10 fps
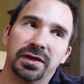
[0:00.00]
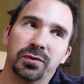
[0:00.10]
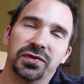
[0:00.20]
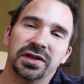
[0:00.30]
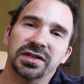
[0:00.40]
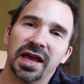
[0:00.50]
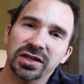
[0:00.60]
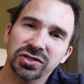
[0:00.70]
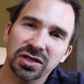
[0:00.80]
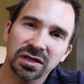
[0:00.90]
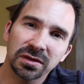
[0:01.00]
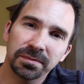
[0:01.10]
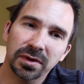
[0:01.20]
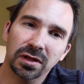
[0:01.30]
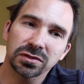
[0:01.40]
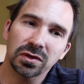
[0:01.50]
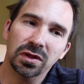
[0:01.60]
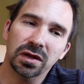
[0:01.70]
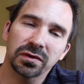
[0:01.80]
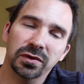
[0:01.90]
with intention, but also a
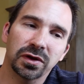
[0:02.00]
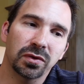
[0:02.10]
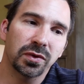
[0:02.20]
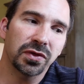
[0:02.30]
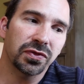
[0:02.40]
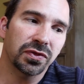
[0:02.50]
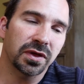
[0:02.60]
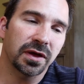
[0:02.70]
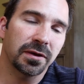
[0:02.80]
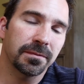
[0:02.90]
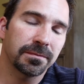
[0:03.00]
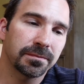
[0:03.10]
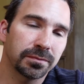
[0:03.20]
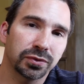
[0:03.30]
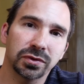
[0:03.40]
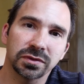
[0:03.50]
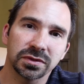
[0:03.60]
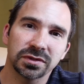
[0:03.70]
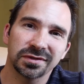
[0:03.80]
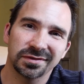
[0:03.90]
lot of, you know, with um,
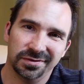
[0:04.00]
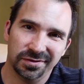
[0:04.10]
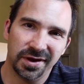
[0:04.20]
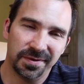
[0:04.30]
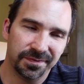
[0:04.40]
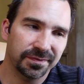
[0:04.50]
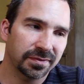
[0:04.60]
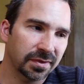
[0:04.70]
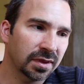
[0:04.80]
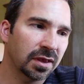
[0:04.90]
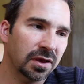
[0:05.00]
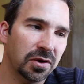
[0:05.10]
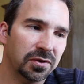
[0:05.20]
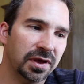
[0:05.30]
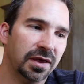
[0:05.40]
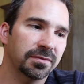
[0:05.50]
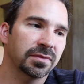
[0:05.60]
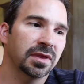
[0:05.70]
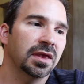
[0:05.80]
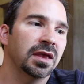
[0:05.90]
prudence, right? Okay.
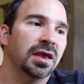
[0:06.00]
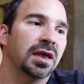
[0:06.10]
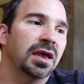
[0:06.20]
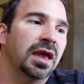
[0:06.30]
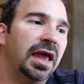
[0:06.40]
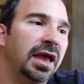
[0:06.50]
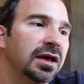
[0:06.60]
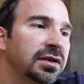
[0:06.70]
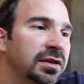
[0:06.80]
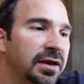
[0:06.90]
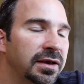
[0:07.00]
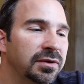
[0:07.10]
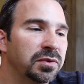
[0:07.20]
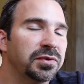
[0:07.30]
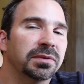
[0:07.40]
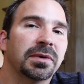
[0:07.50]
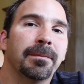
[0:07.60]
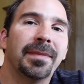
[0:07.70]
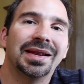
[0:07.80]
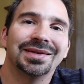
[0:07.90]
And uh, when we think about
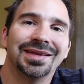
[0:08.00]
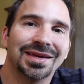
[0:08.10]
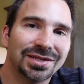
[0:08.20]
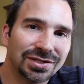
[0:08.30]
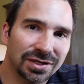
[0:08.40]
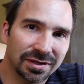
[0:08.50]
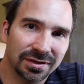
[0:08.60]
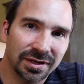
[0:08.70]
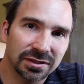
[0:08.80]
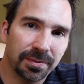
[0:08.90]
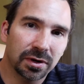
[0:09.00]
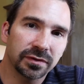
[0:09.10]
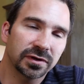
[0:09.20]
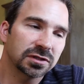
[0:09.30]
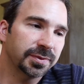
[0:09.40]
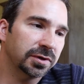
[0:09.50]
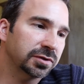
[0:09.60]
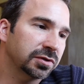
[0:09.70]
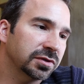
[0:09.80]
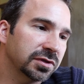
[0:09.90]
meditation as a part of our
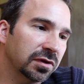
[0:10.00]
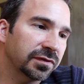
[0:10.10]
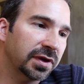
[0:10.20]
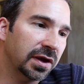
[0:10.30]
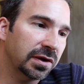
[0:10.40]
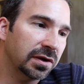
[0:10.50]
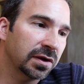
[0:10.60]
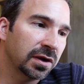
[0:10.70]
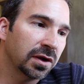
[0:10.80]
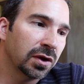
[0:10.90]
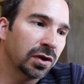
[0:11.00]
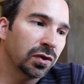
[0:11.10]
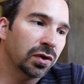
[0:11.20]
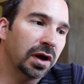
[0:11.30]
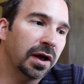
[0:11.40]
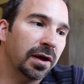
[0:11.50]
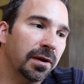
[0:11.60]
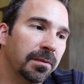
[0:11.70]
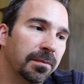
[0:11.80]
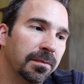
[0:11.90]
spiritual self care,
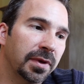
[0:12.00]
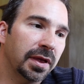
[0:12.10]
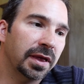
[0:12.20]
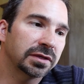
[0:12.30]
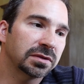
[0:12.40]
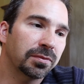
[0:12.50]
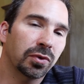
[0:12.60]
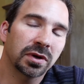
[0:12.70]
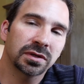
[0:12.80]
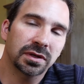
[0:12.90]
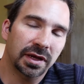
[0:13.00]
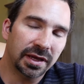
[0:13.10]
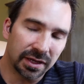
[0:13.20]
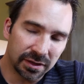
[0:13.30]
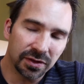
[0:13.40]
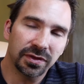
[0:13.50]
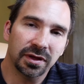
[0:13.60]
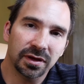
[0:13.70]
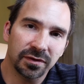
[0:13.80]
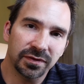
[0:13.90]
um, it's important, again, to
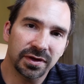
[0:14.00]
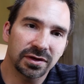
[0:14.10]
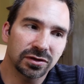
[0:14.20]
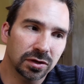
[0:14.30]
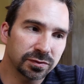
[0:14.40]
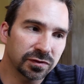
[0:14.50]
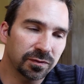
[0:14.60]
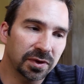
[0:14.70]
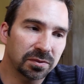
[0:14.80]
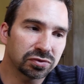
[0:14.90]
think of it in terms of being